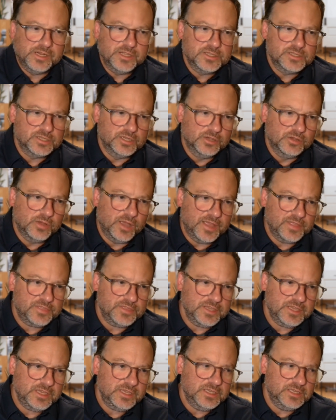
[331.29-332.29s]
And so I
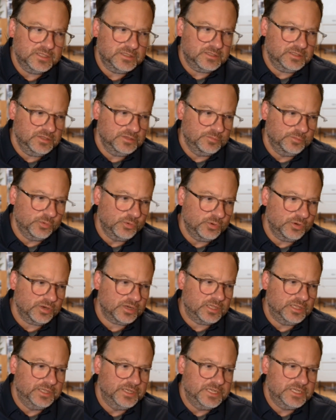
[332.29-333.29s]
think it's the
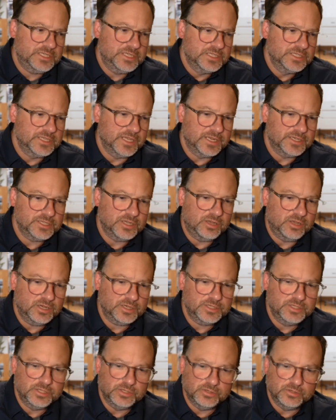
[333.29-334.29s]
more clinicians I
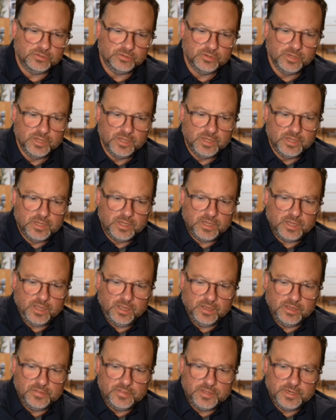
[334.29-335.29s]
talk to
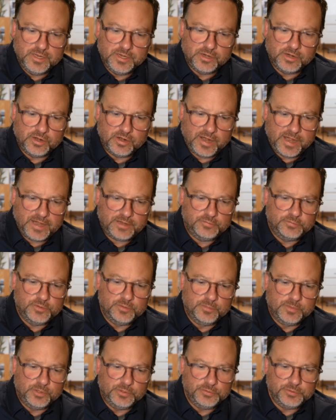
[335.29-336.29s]
that interact with
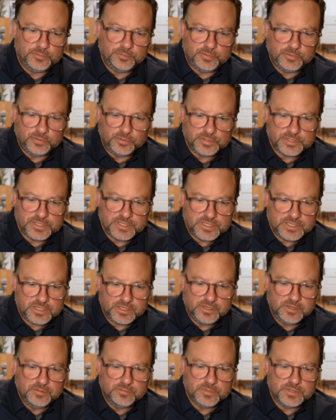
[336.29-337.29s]
multiple
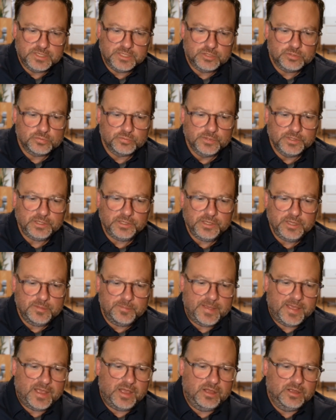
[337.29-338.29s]
systems, it's really
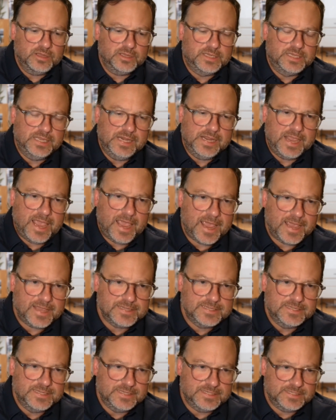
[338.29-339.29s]
about getting
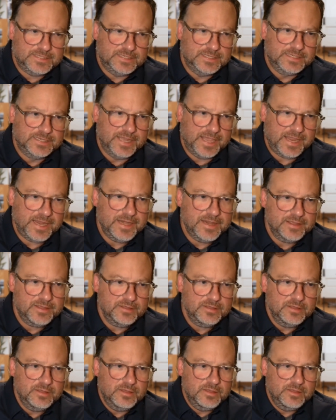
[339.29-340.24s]
access to data